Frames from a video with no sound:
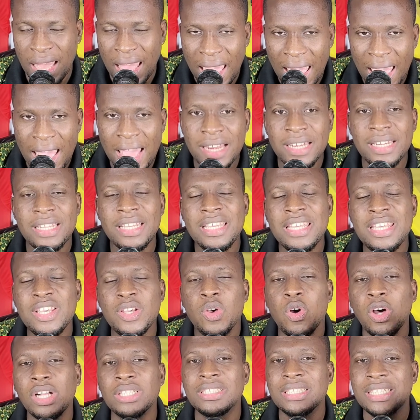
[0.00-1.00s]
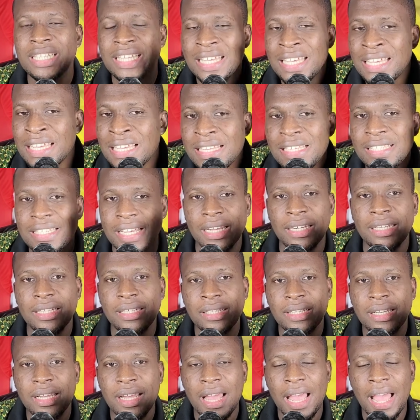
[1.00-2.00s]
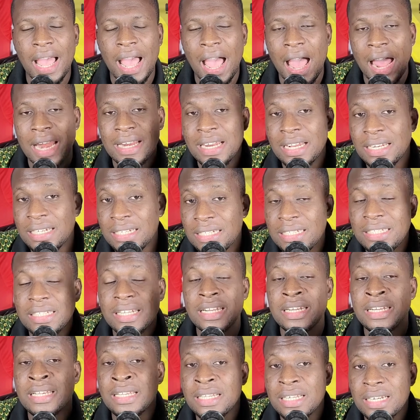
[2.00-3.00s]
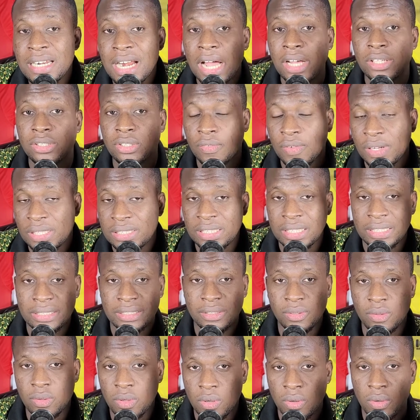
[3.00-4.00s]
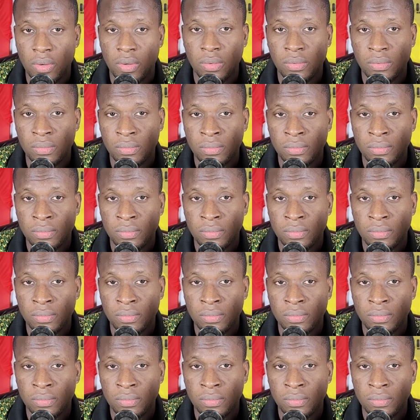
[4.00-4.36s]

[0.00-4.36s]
and he got injured at the training grounds of Asante Kotoko.